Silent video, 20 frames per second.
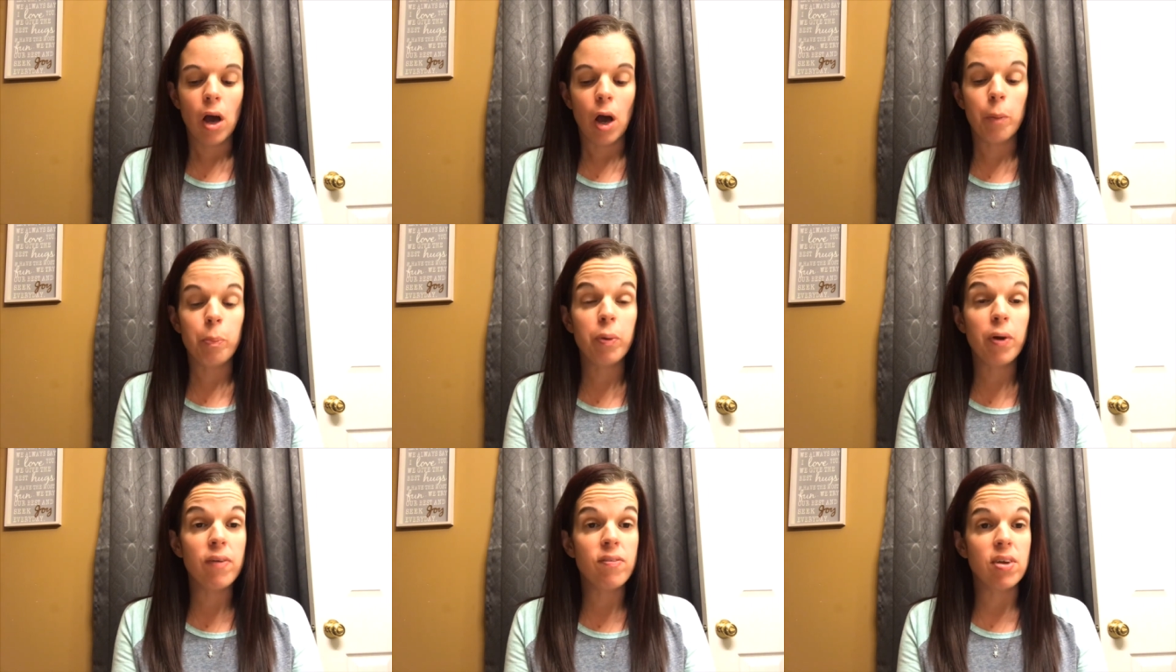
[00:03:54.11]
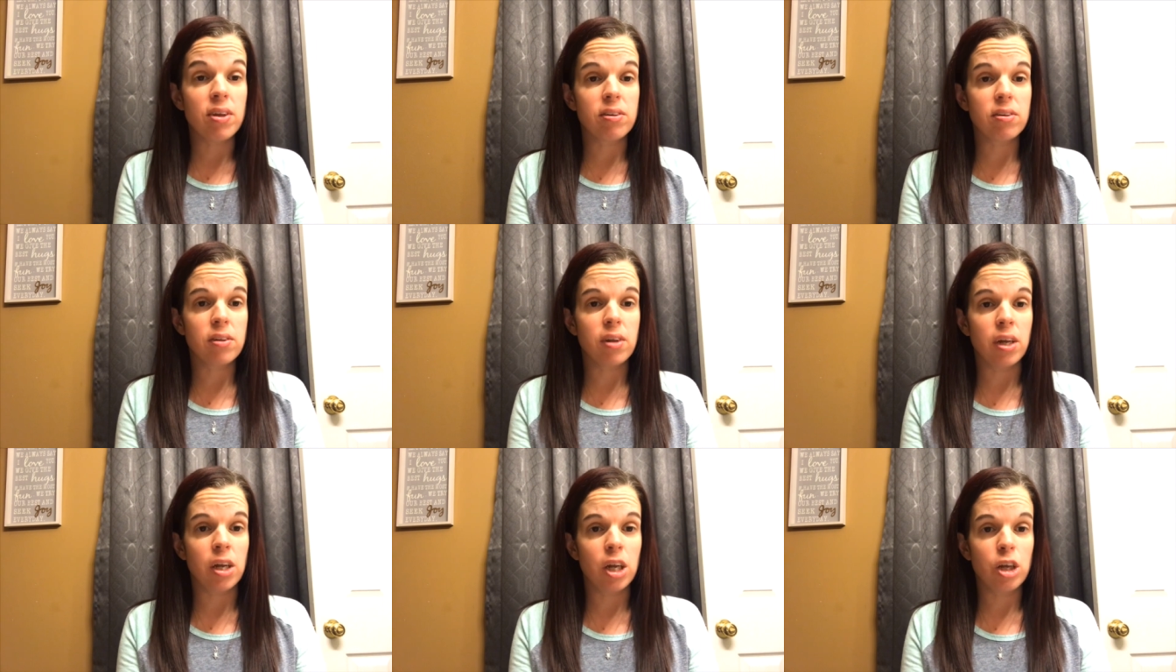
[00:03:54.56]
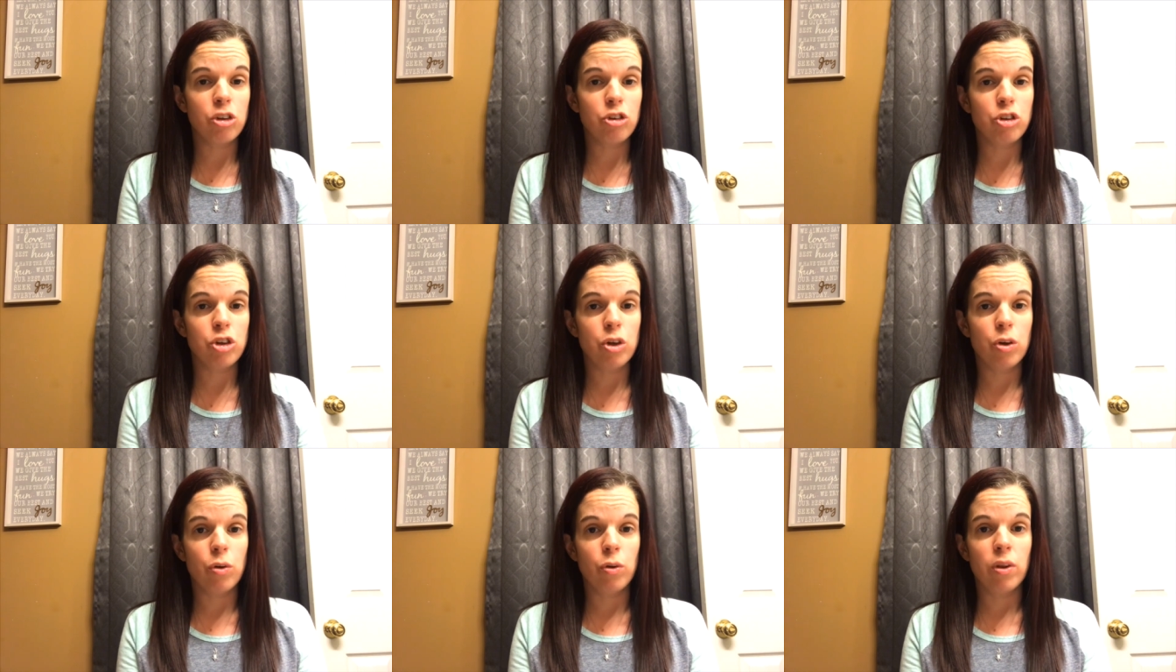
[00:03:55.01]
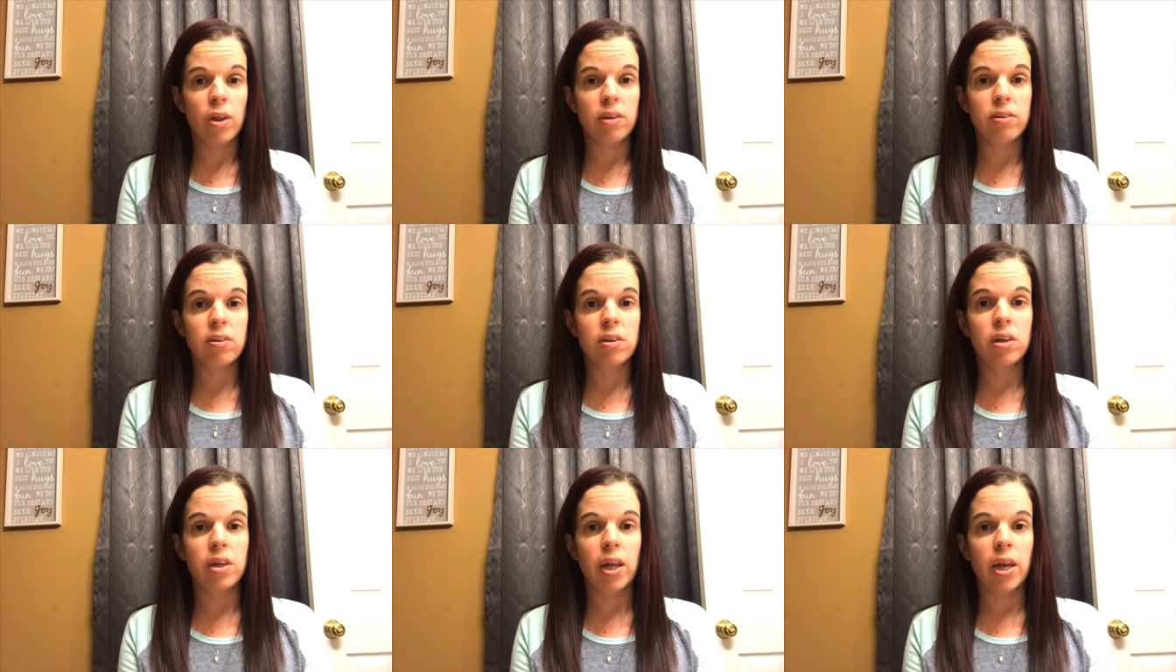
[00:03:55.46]
a previous clinic to
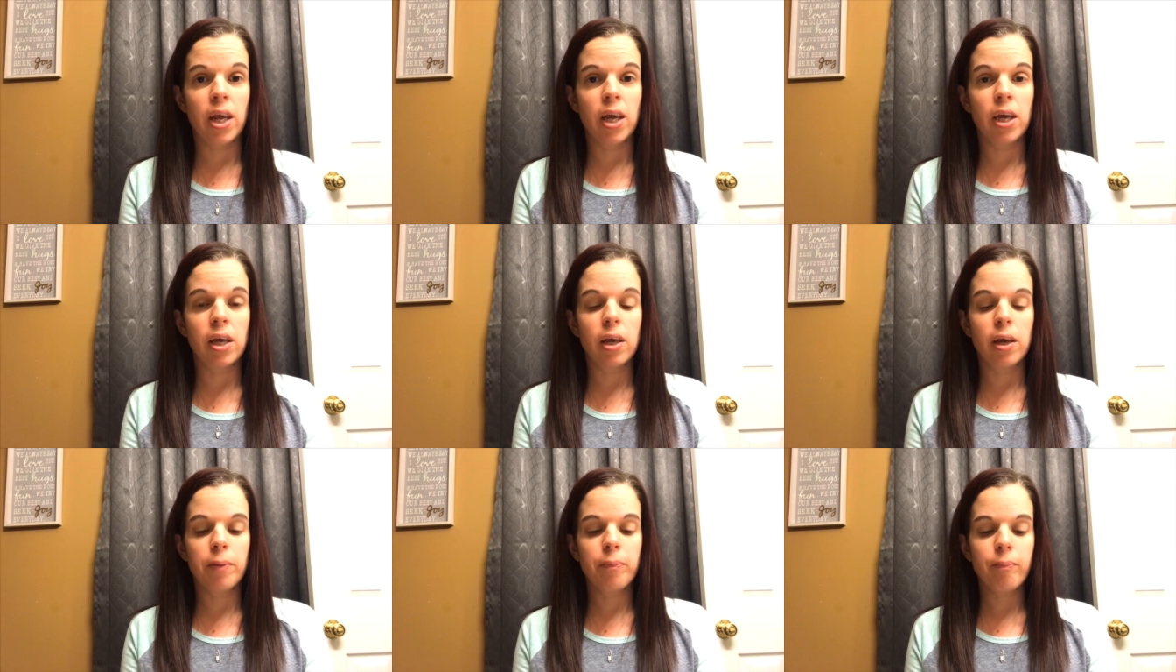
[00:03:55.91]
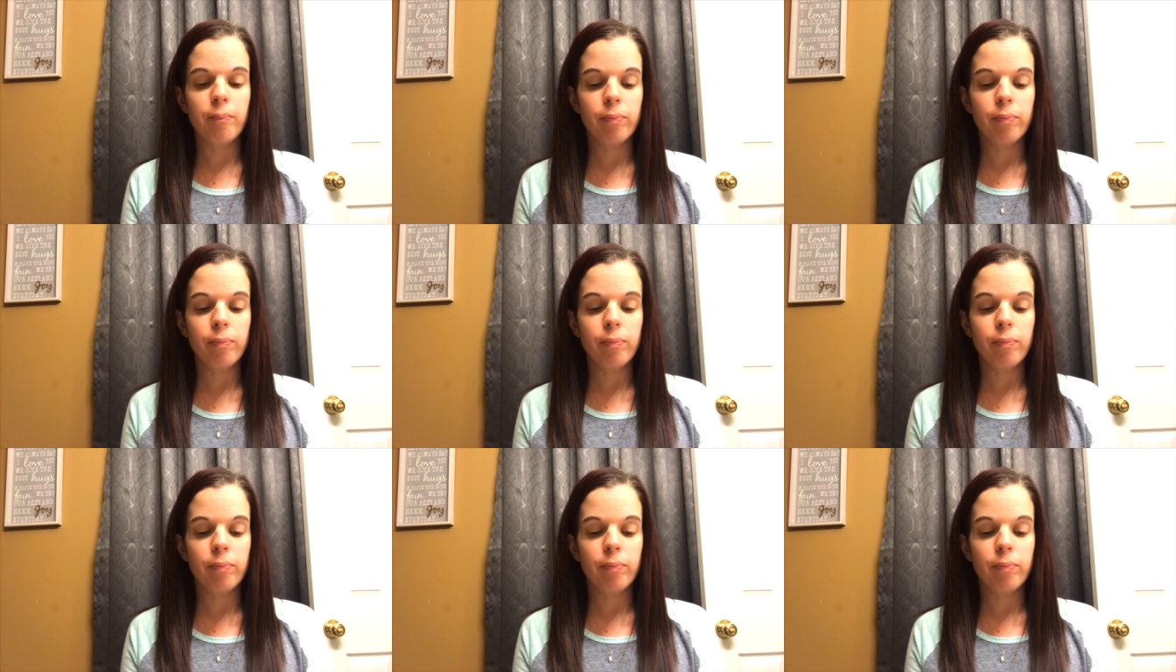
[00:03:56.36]
this clinic.